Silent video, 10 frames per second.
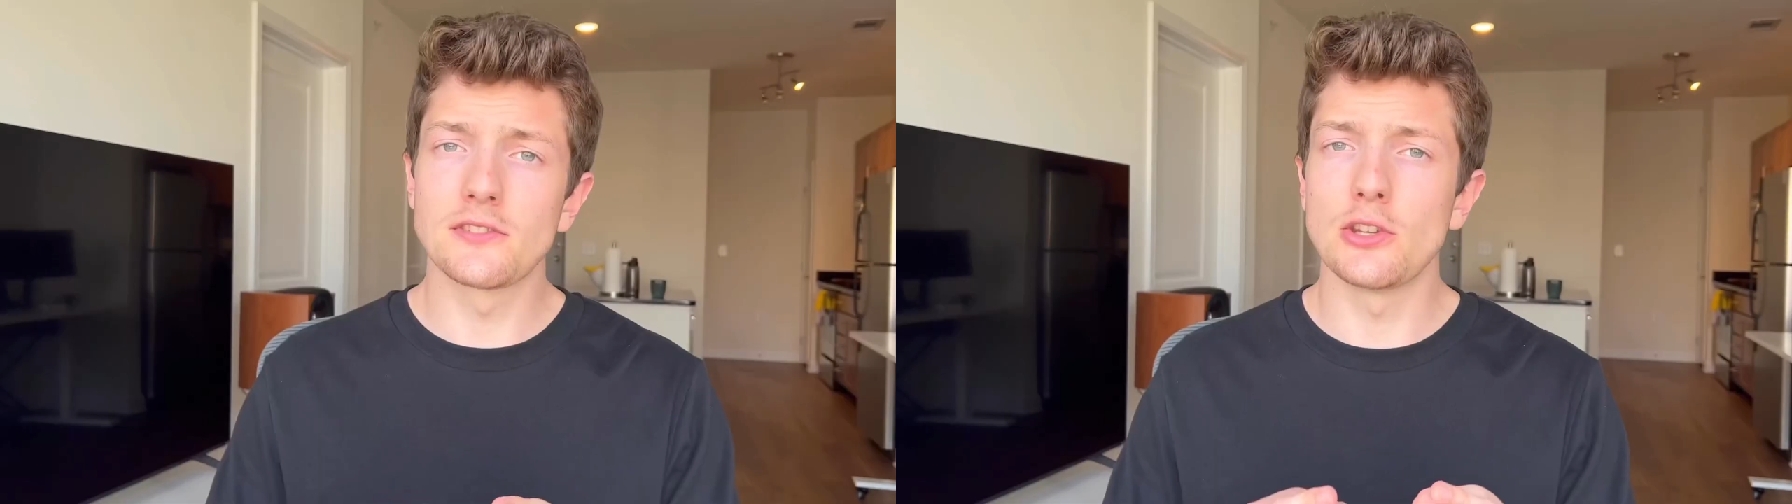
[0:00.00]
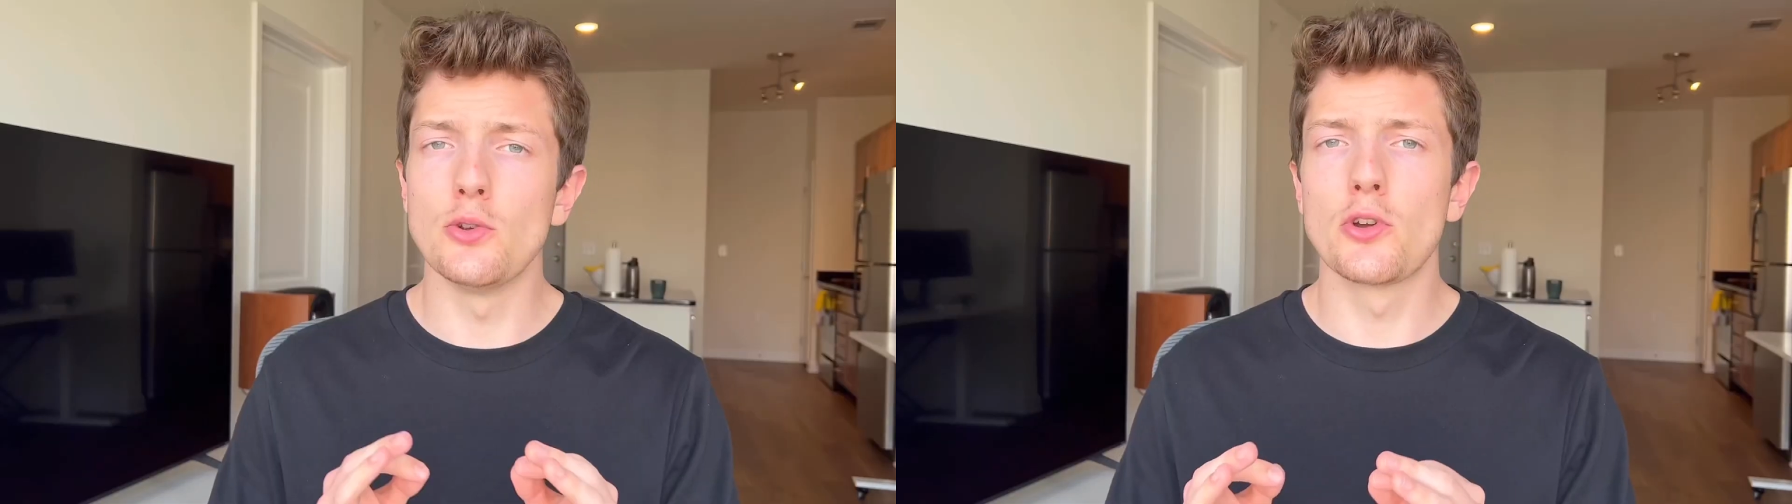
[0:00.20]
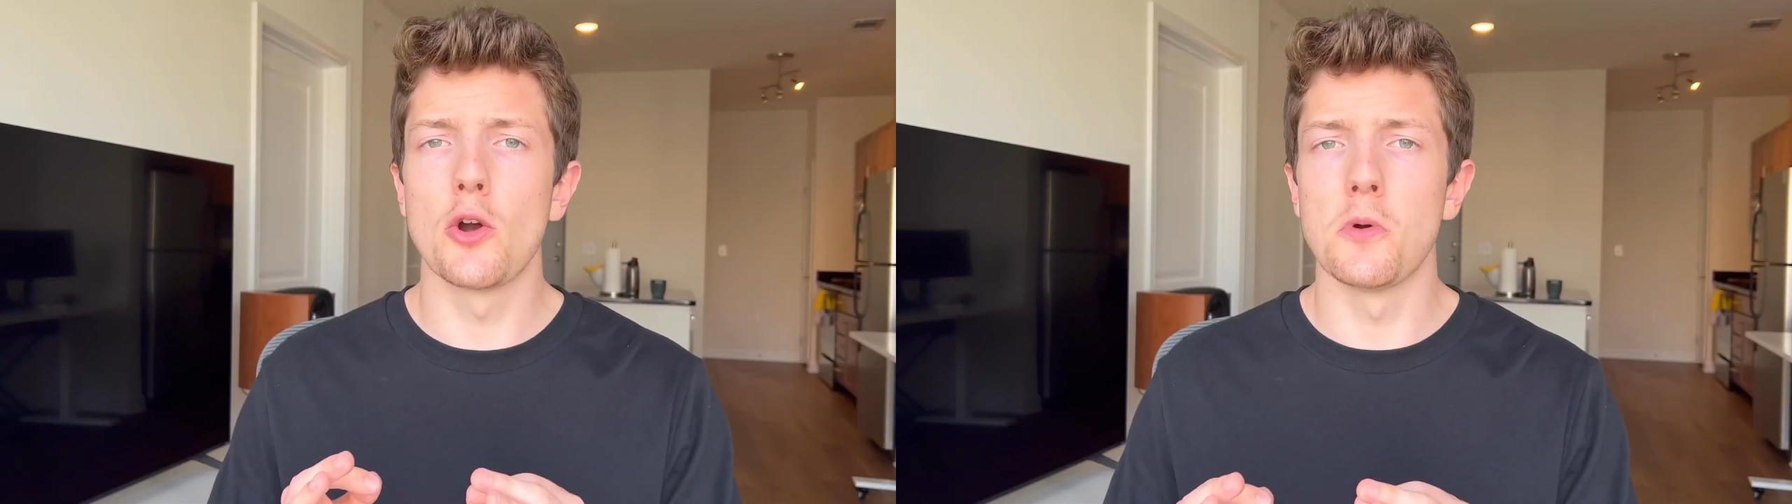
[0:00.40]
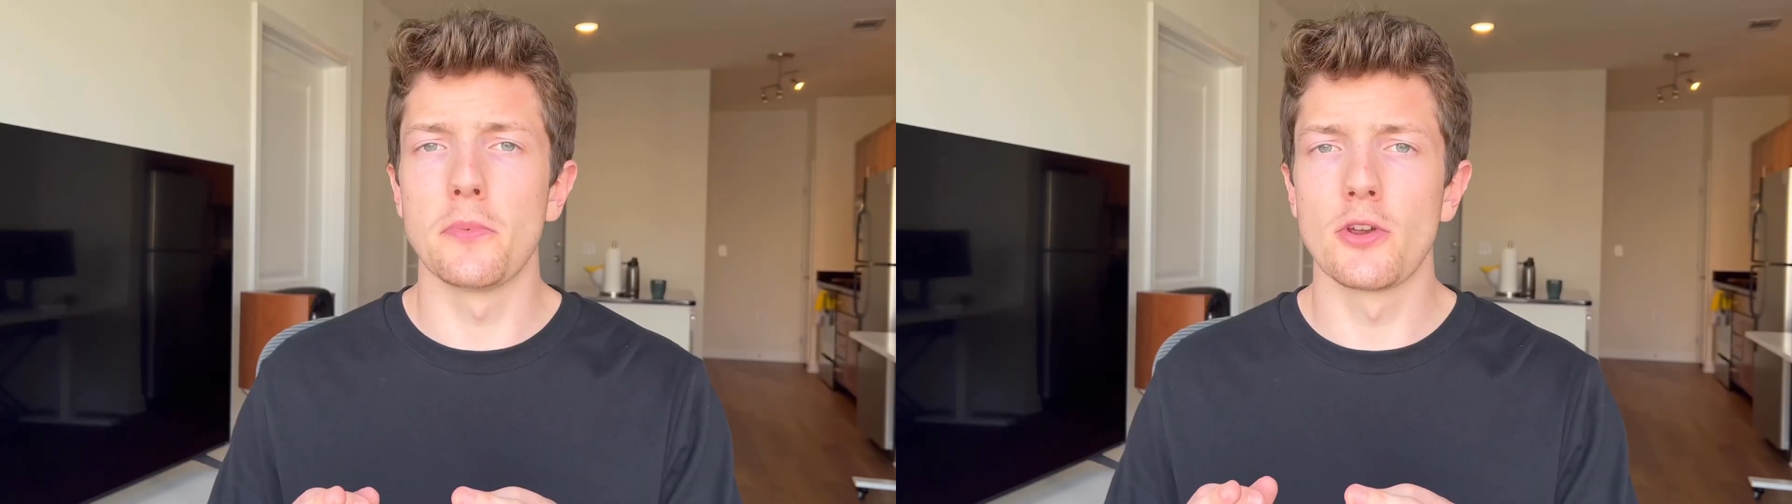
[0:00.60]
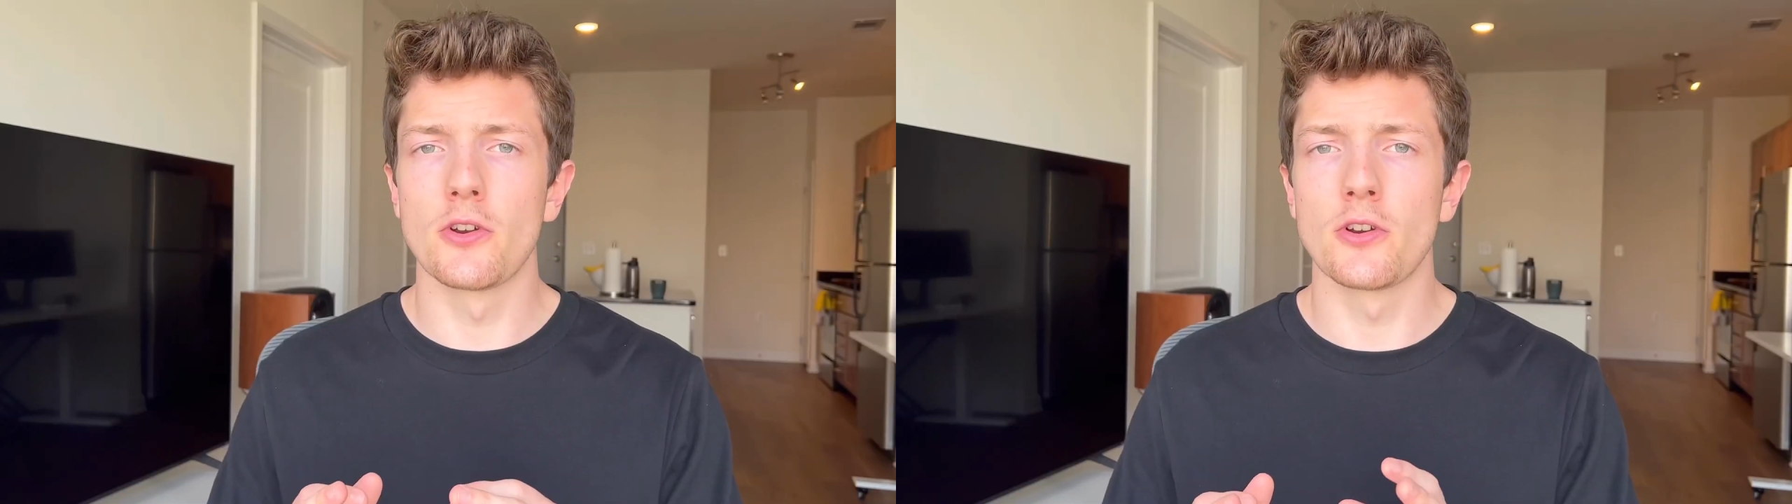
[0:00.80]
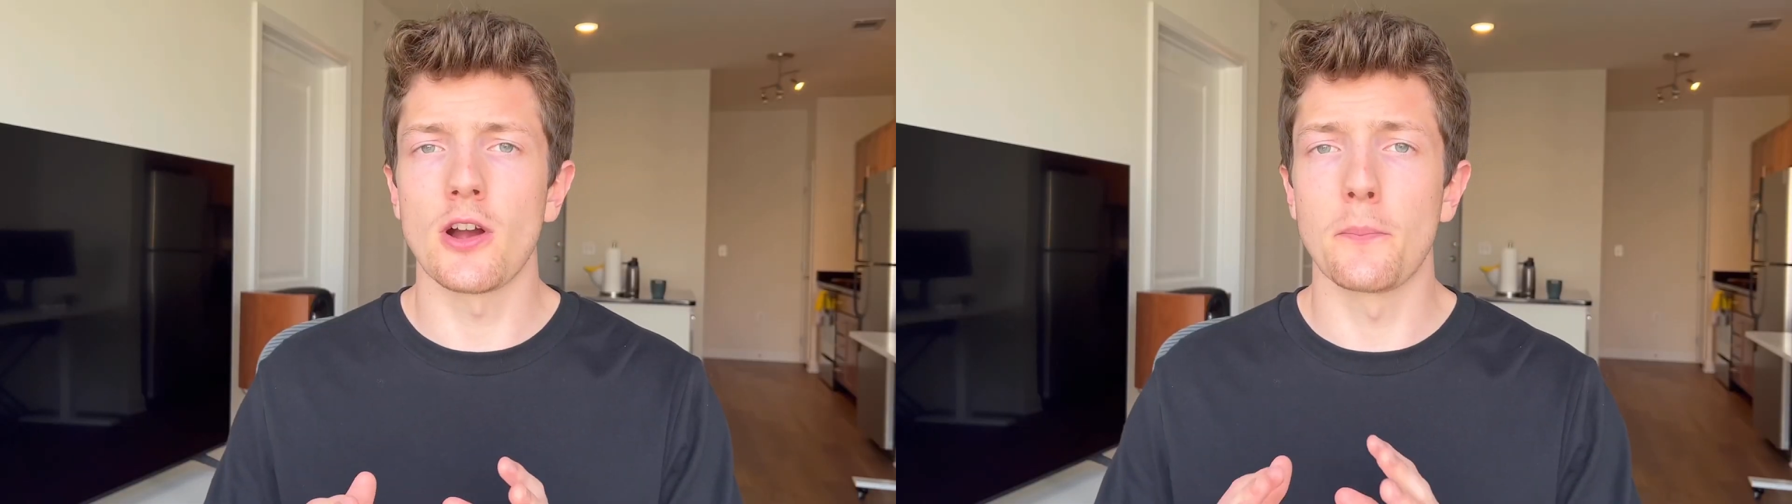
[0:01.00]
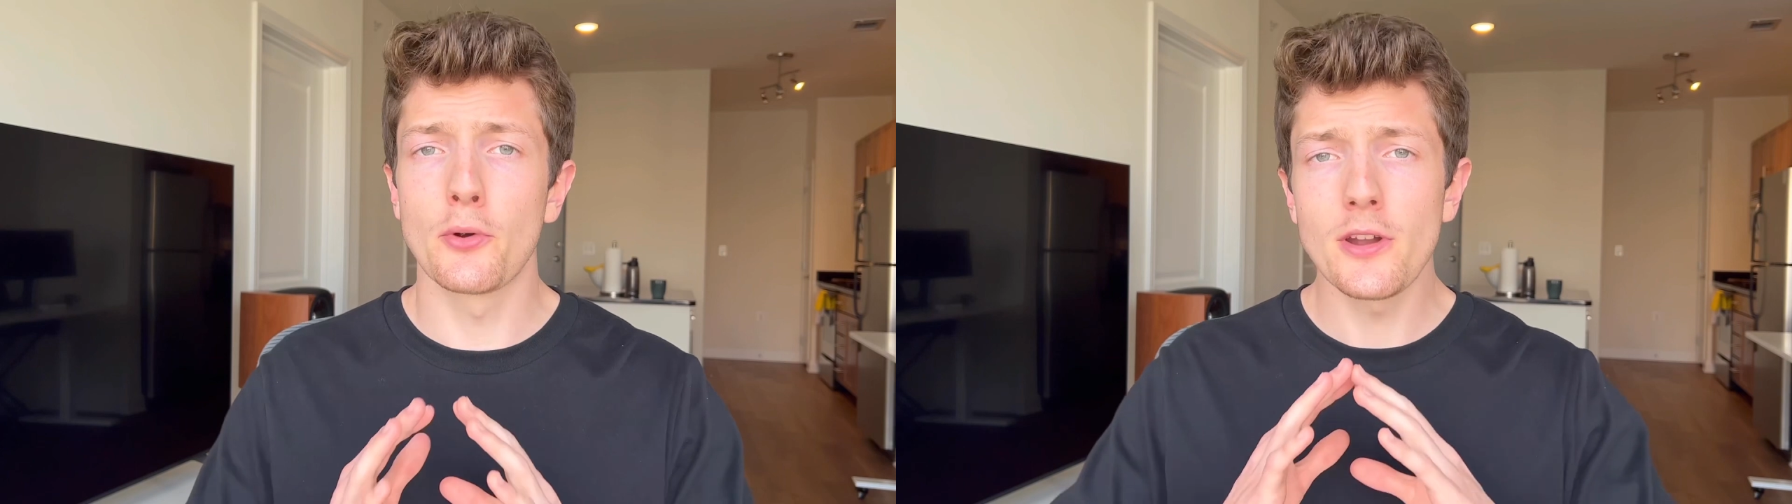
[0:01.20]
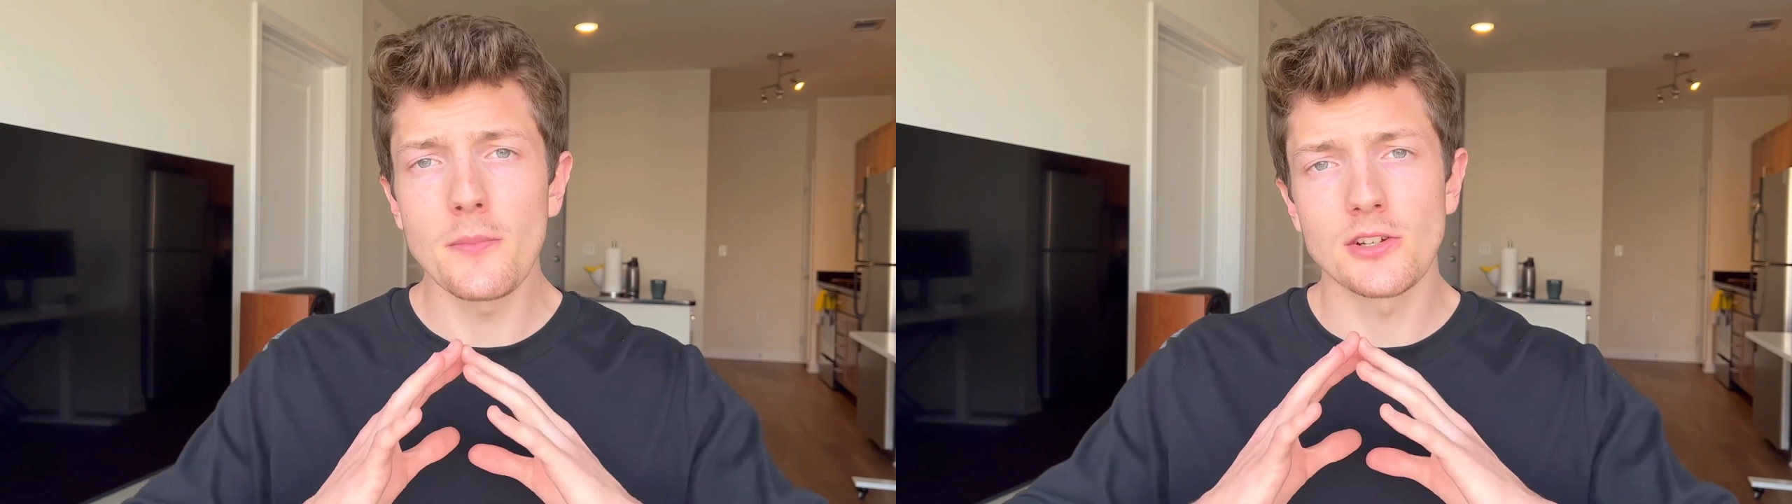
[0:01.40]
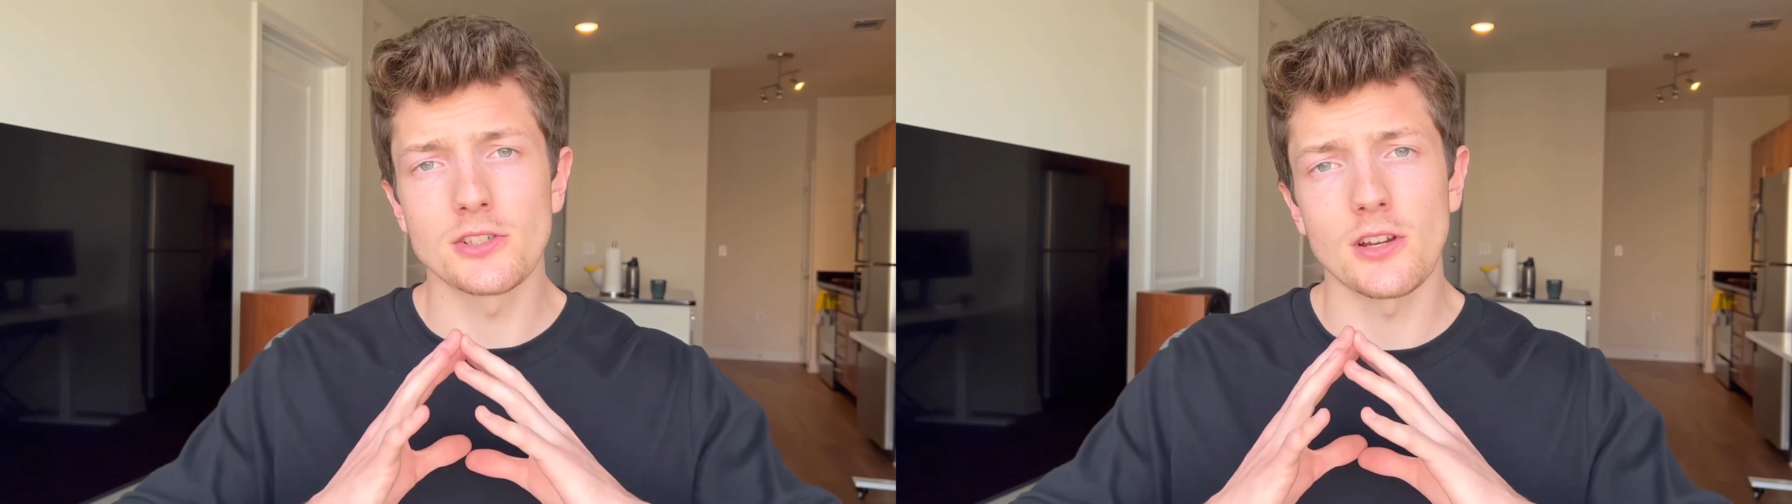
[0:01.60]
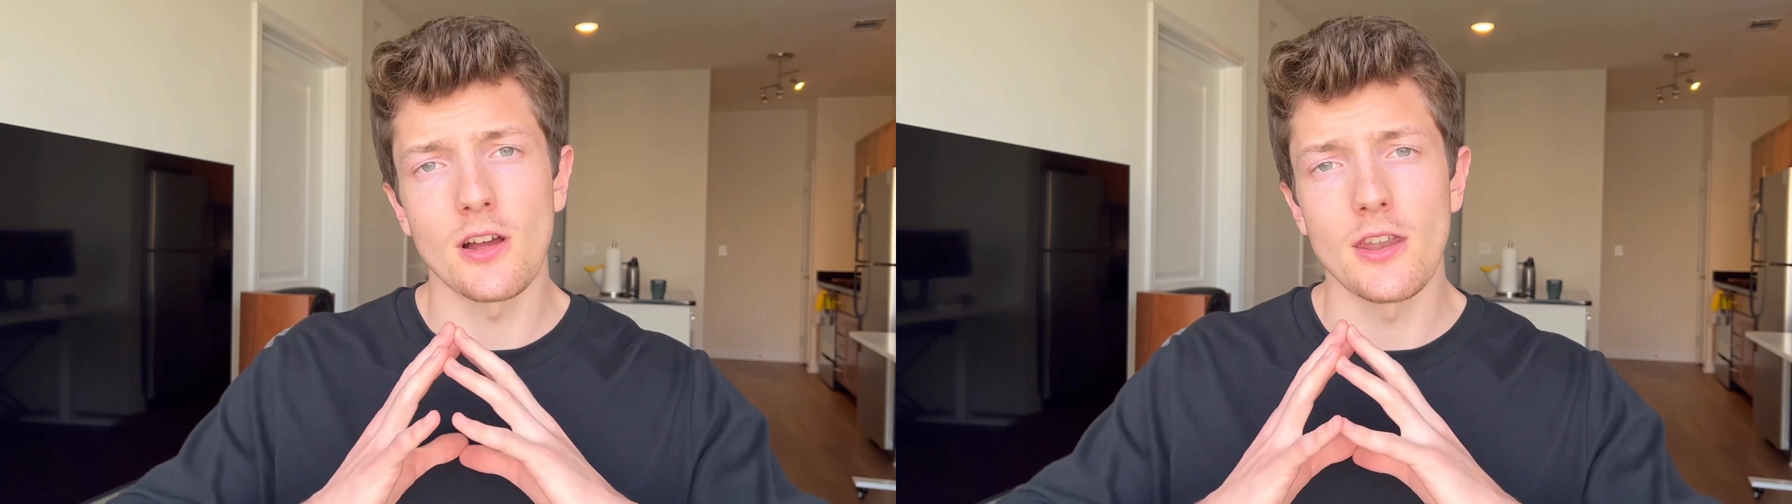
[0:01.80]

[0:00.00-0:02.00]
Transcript: the new Copa Pure a pretty much